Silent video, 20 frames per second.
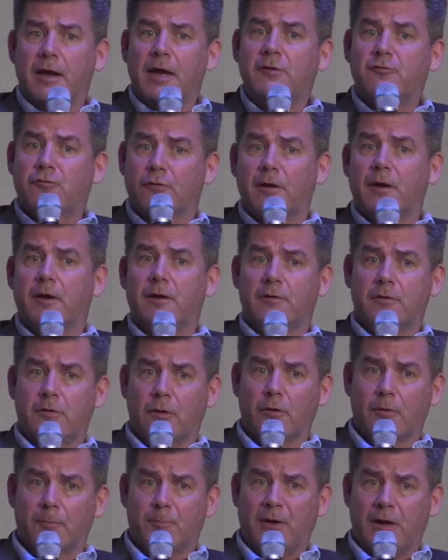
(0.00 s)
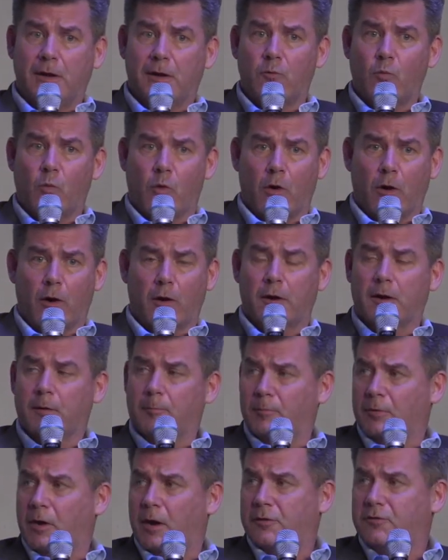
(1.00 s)
intra European war on a
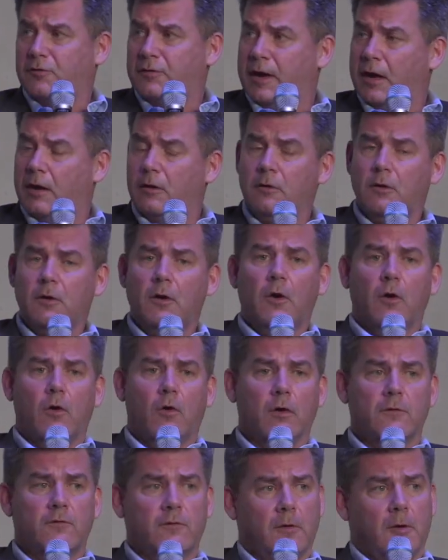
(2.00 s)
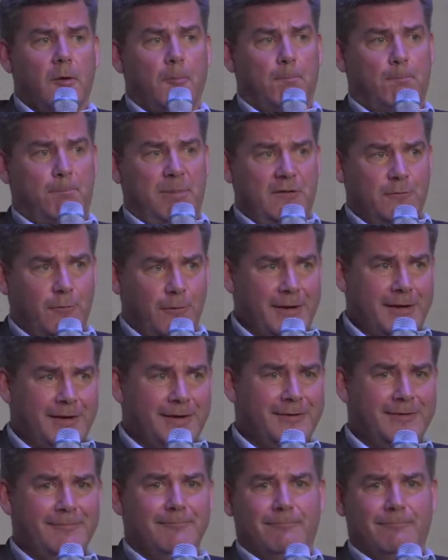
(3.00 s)
large scale. Of course, between